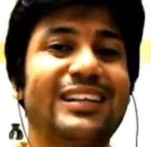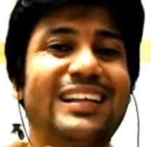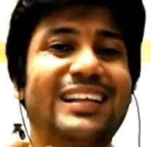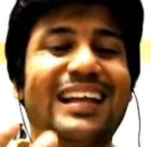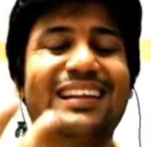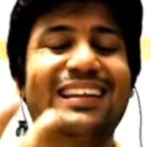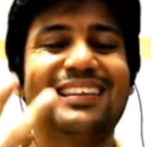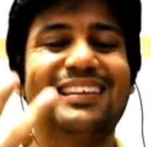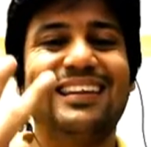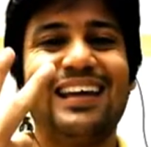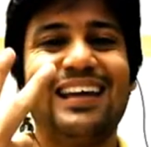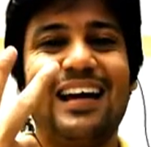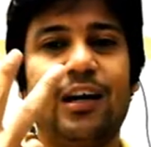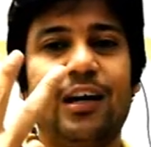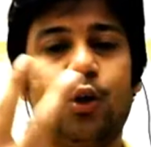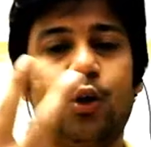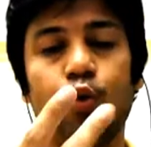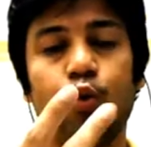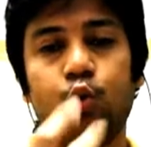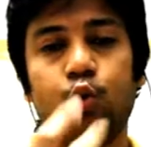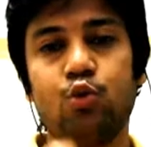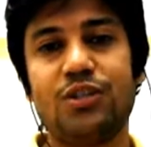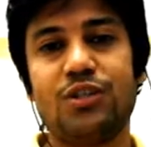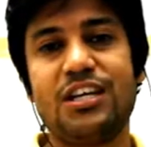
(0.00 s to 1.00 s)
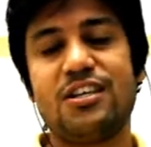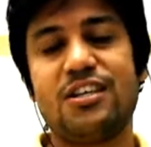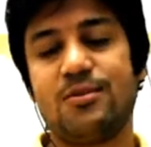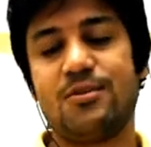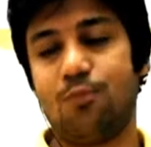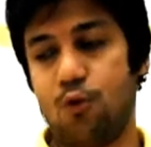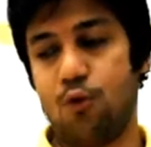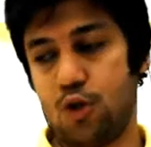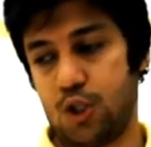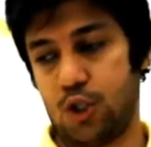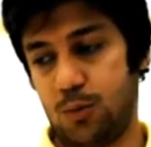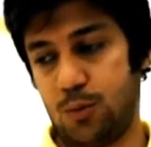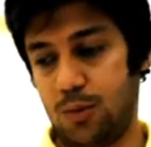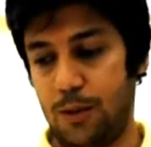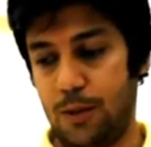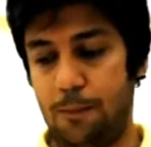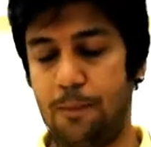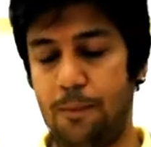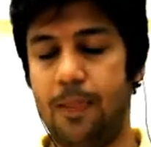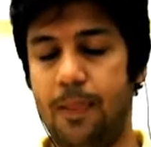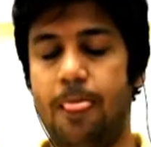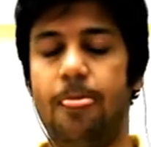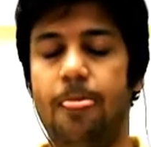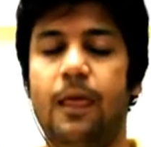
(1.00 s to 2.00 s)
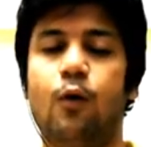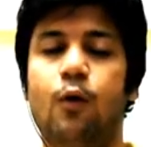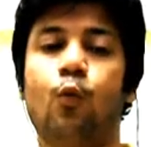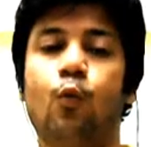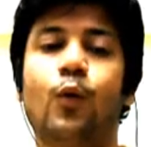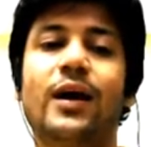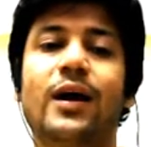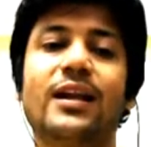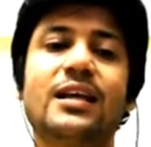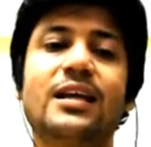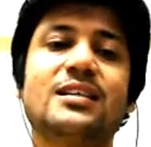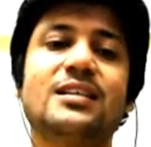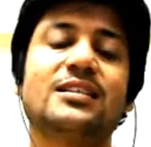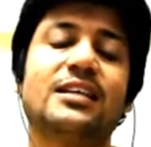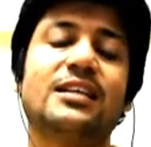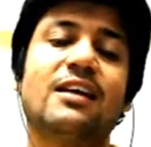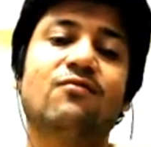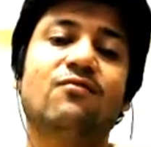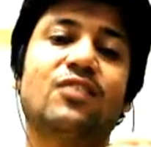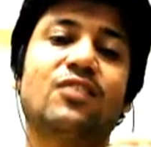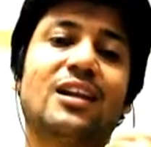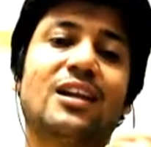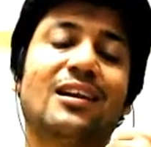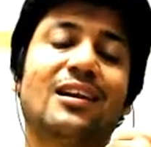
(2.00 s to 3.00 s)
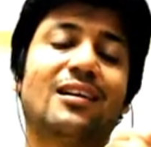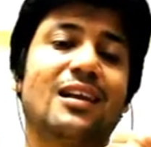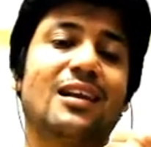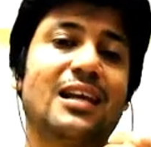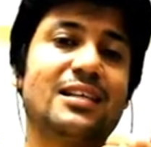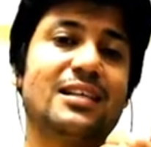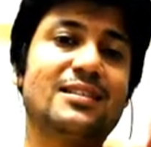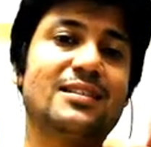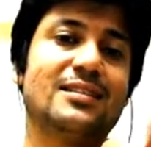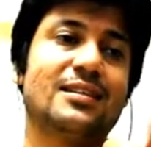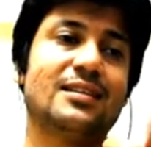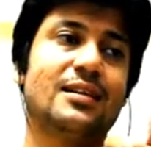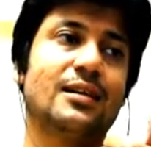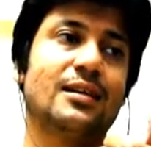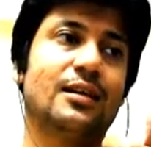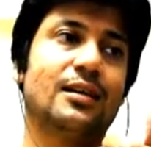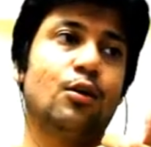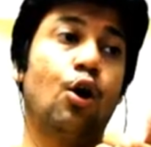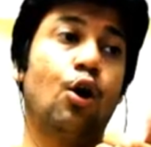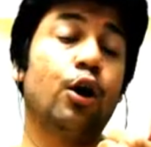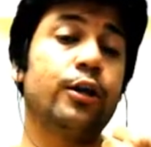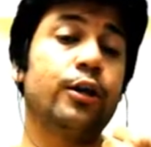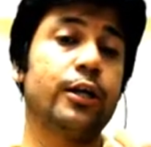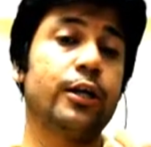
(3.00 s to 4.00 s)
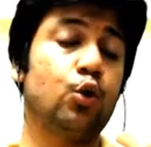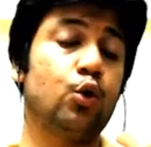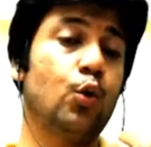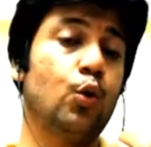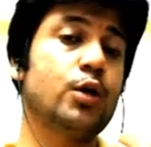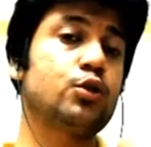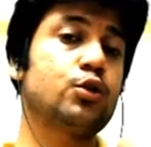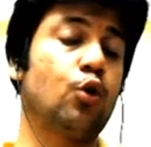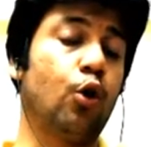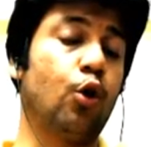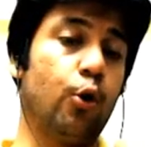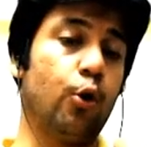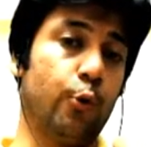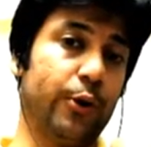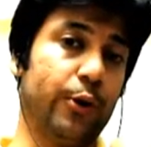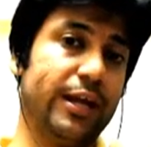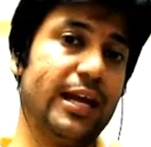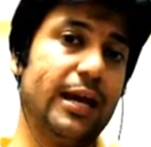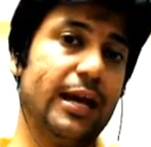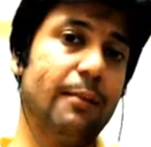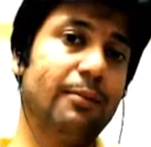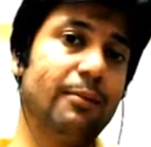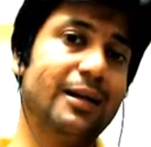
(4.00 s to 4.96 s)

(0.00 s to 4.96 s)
there are two scenes possible. One is if the list or the queue is already empty,